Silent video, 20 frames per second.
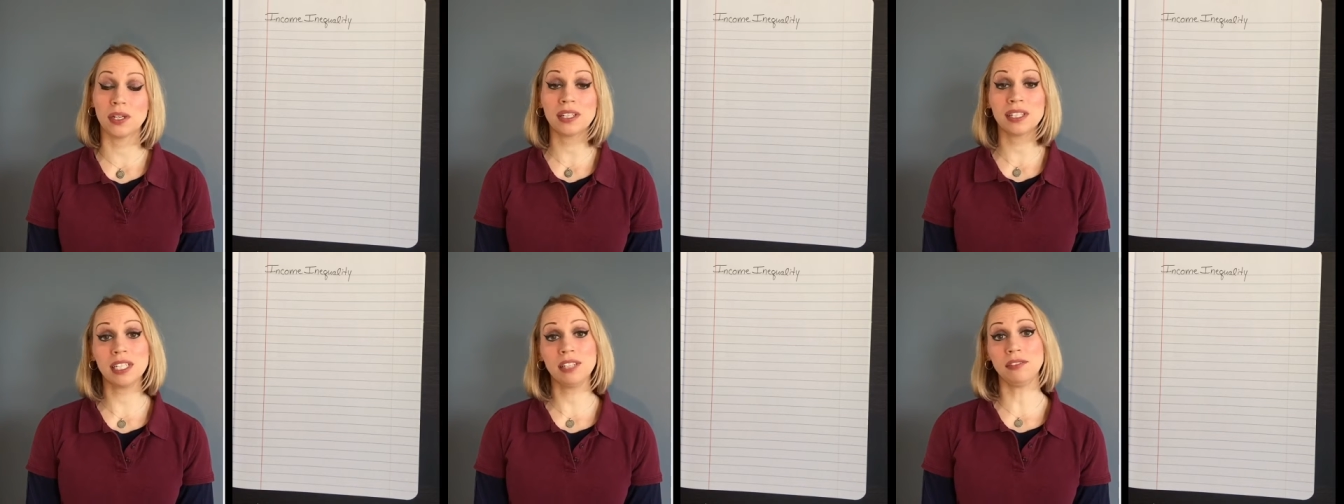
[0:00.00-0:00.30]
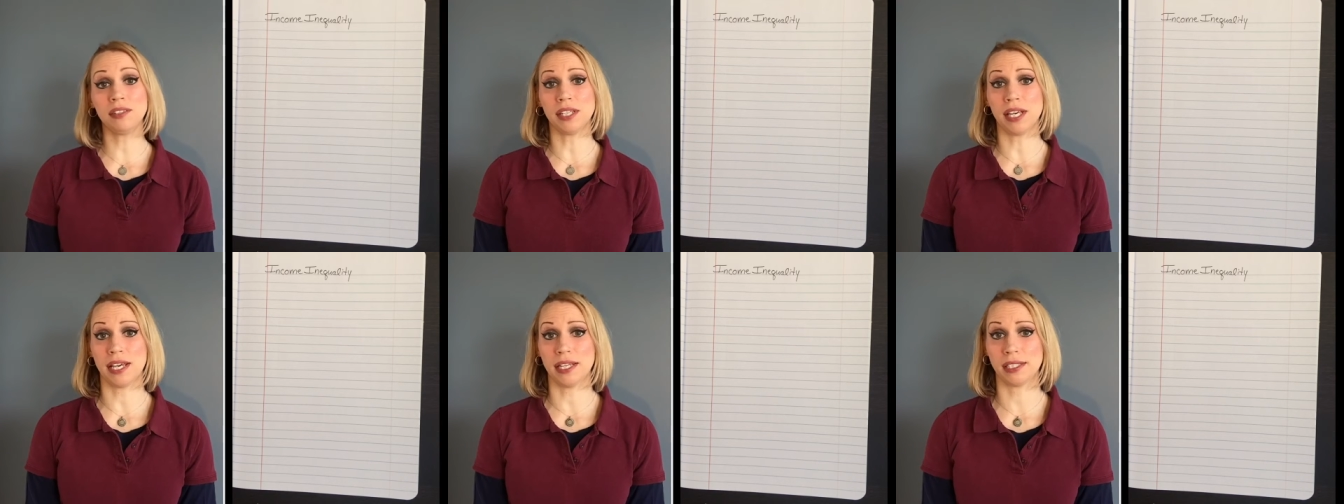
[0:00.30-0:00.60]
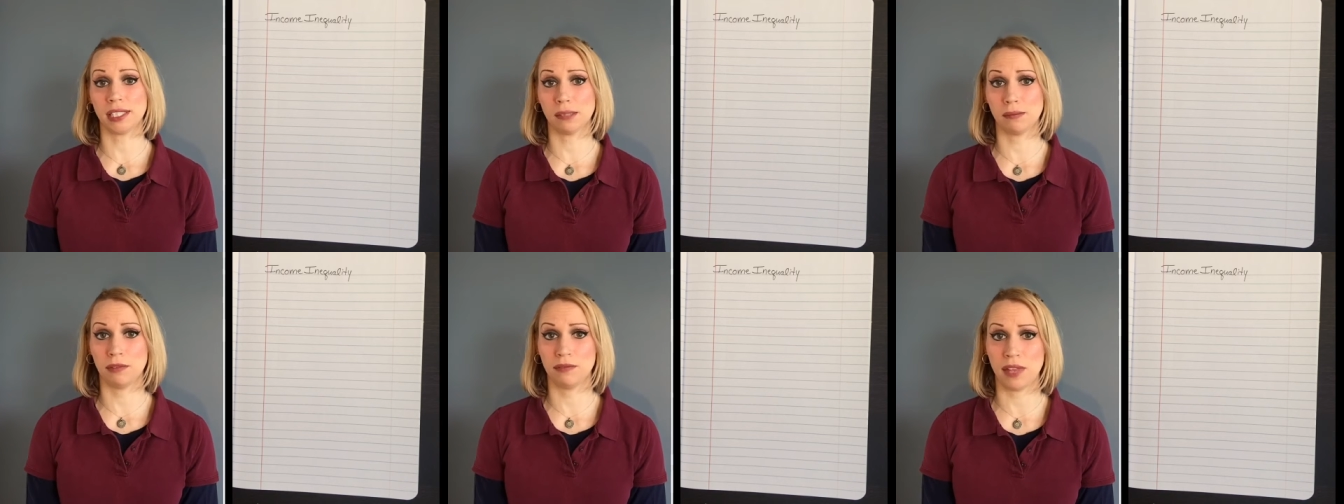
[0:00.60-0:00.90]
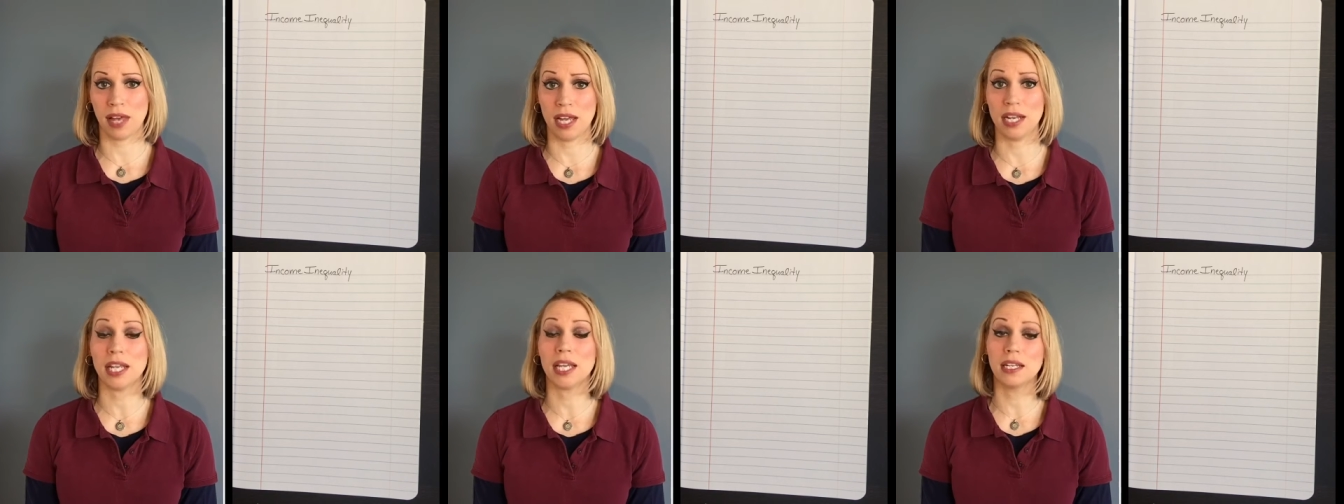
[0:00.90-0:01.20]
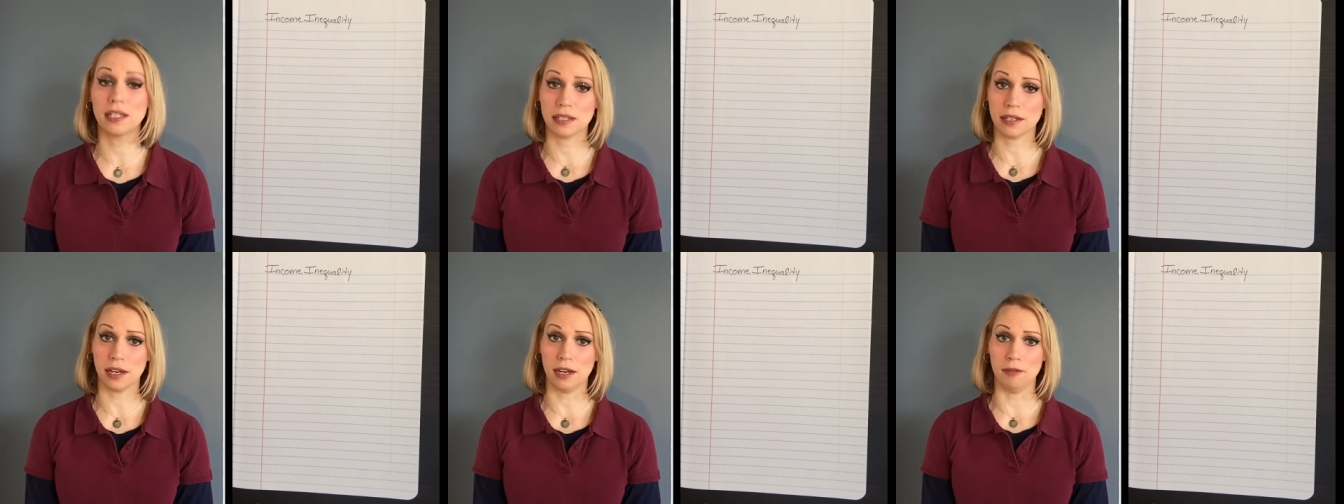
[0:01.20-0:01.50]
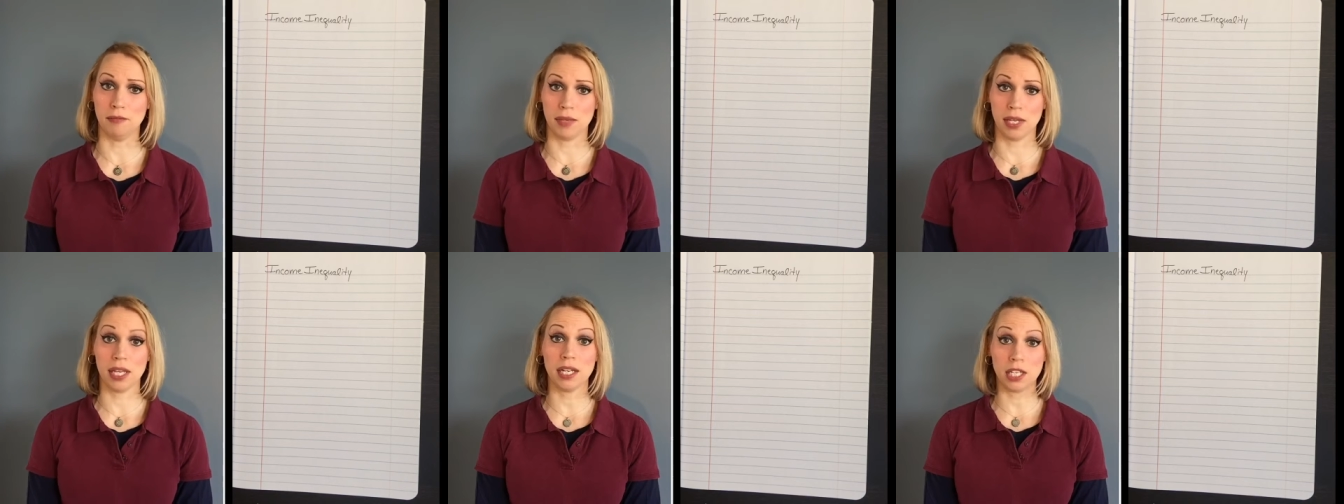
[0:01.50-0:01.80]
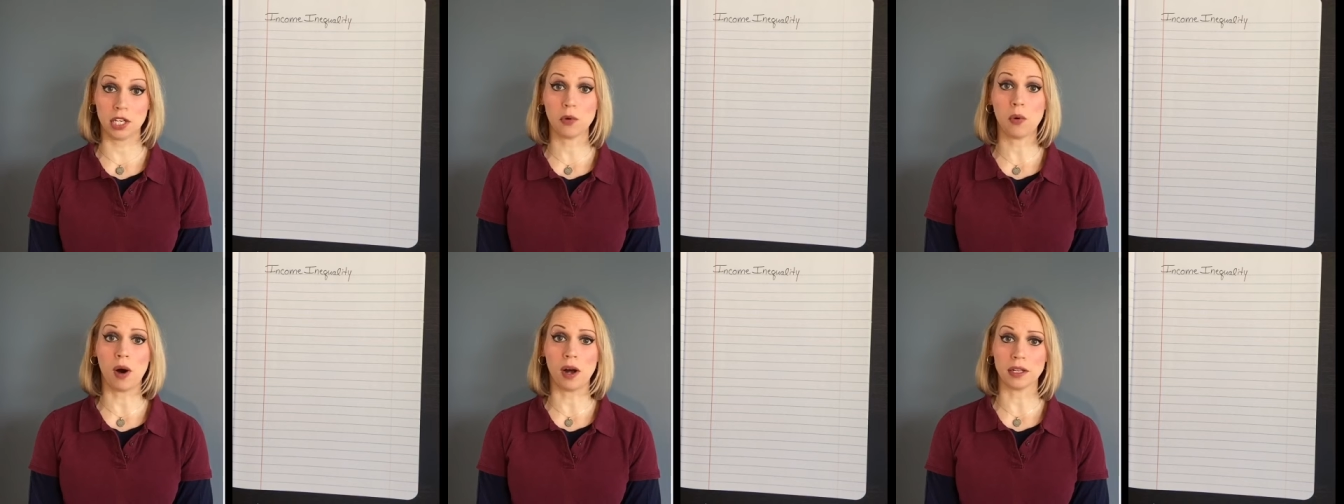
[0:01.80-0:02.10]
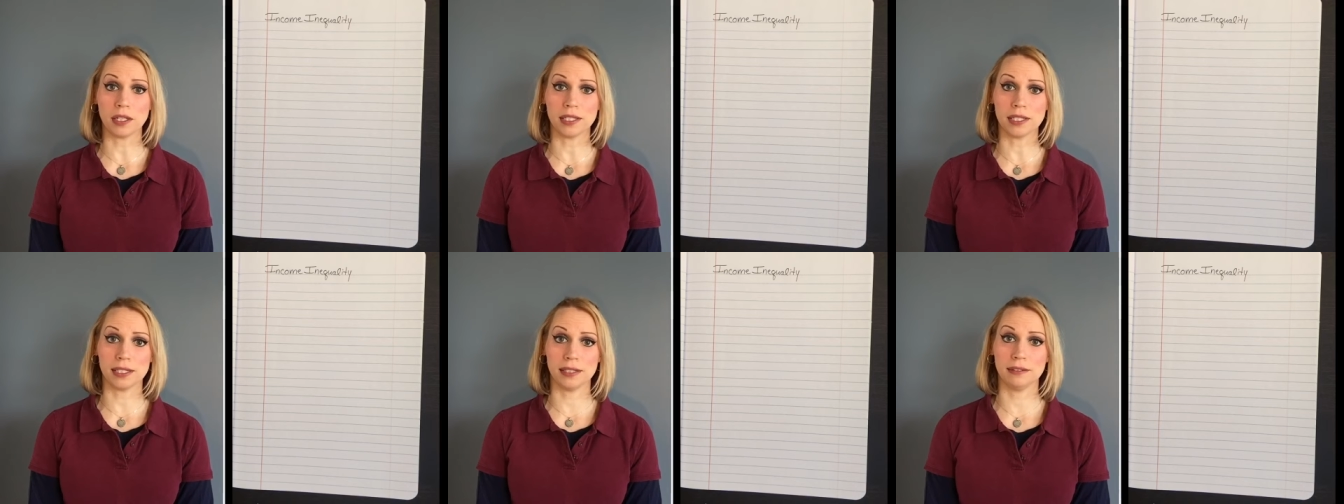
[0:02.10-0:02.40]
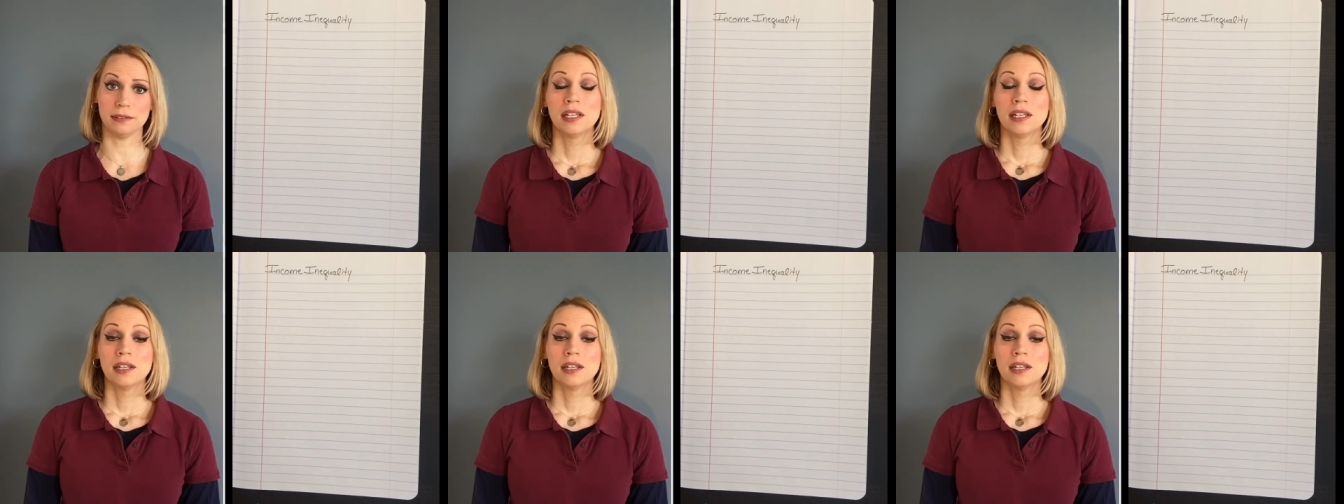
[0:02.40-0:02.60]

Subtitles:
alleviate some of that income inequality.